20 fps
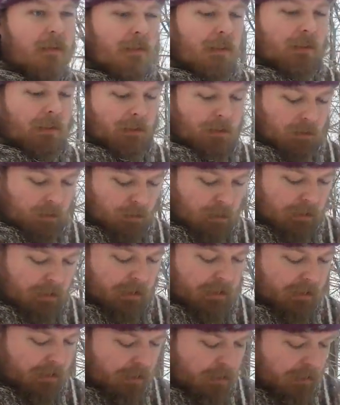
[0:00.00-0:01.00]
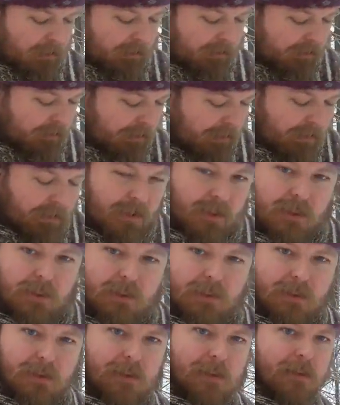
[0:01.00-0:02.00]
So what I do is I
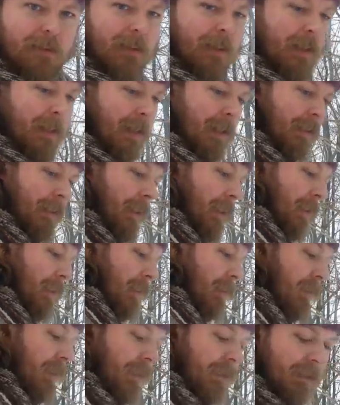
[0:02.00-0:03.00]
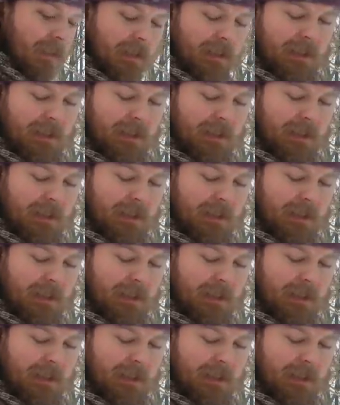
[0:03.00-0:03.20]
take the front,